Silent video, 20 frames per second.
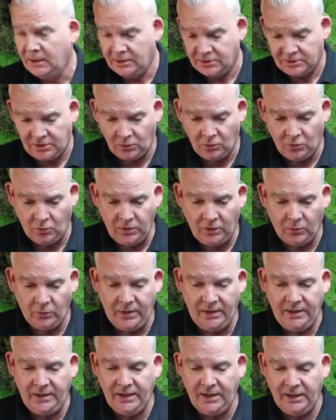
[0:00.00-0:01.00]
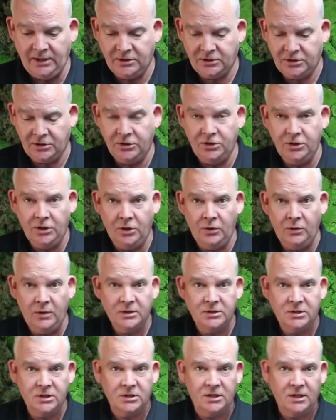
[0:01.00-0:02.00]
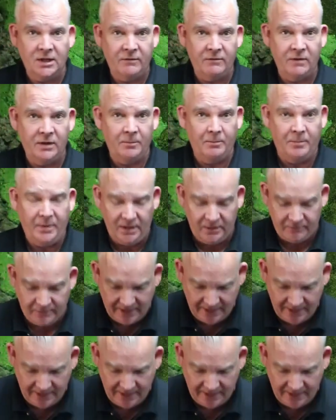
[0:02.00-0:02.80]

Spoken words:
So all that we need to do is just to give it a bit of a